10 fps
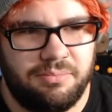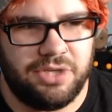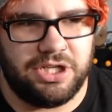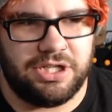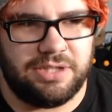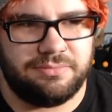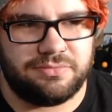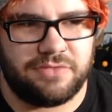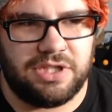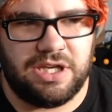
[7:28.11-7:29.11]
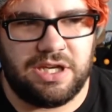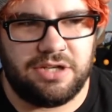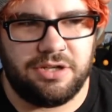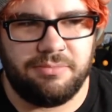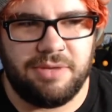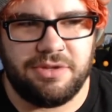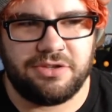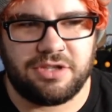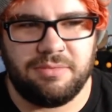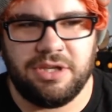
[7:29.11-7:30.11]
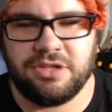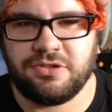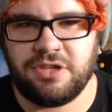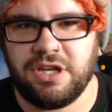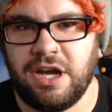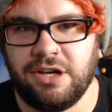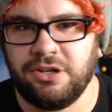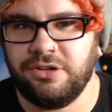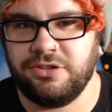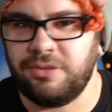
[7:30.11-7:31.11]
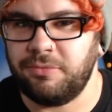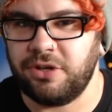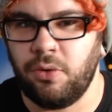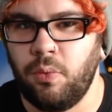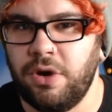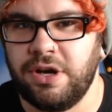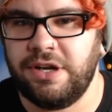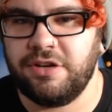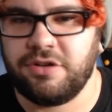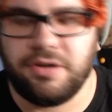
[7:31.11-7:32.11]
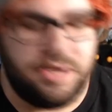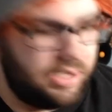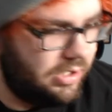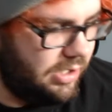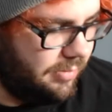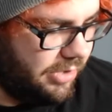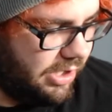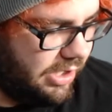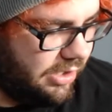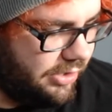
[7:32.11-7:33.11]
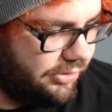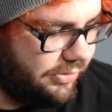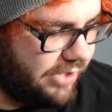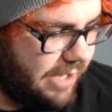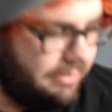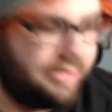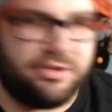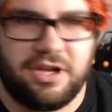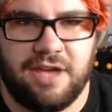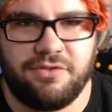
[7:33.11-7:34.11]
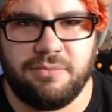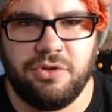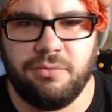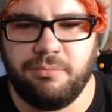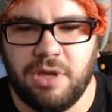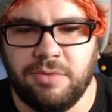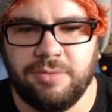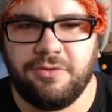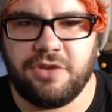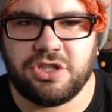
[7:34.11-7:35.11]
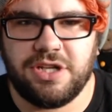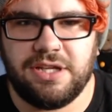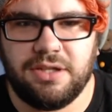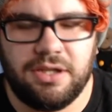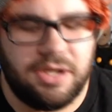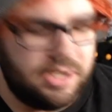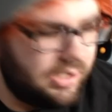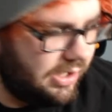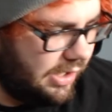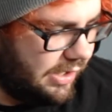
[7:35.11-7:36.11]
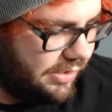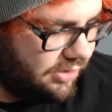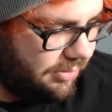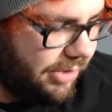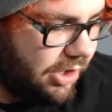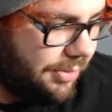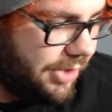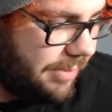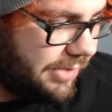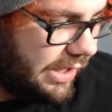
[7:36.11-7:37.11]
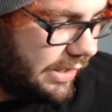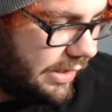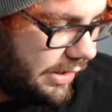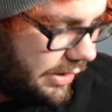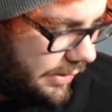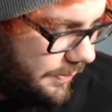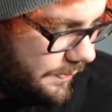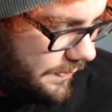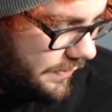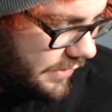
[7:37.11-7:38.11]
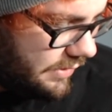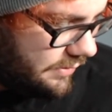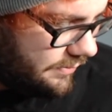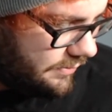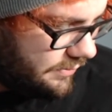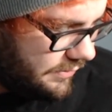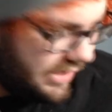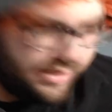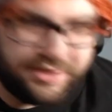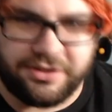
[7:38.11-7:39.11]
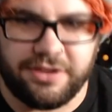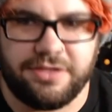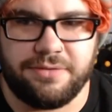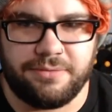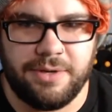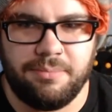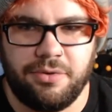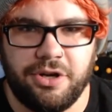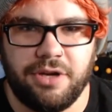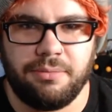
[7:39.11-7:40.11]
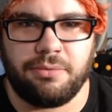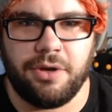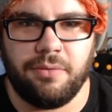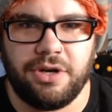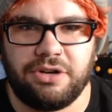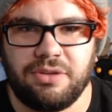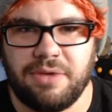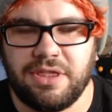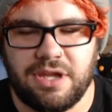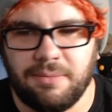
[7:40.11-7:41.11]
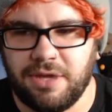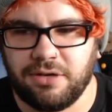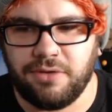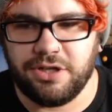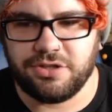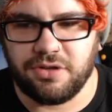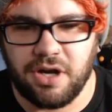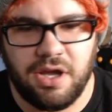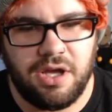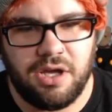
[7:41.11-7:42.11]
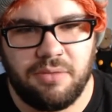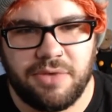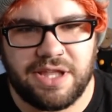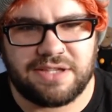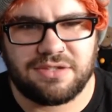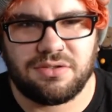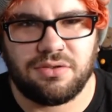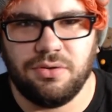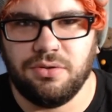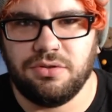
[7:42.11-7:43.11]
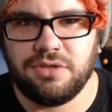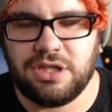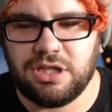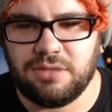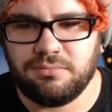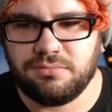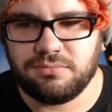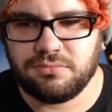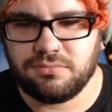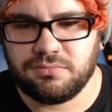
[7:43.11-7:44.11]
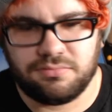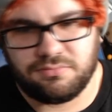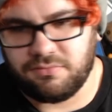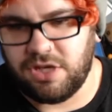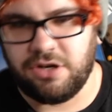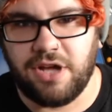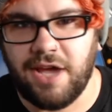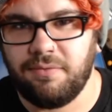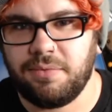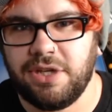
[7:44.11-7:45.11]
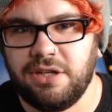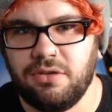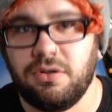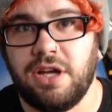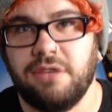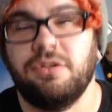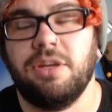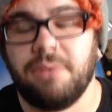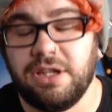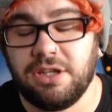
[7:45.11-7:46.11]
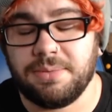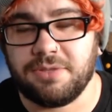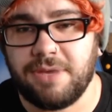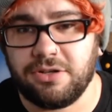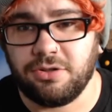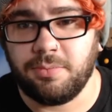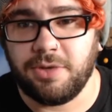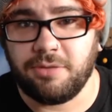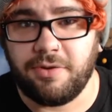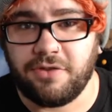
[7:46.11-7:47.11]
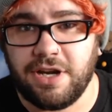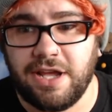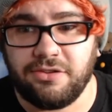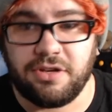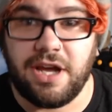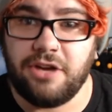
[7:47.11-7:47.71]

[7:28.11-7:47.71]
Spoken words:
But yeah, I don't know, maybe this could be interesting. I don't know, it seems like a weird addition. But also on top of that, it's going to have some new Amiibo functionality, and that's going to be all with update, I think it's like 3.0.1 or something like that. I'm not quite sure, but that's cool. I don't know, I did play a little bit of Smash Ultimate because my friend has it.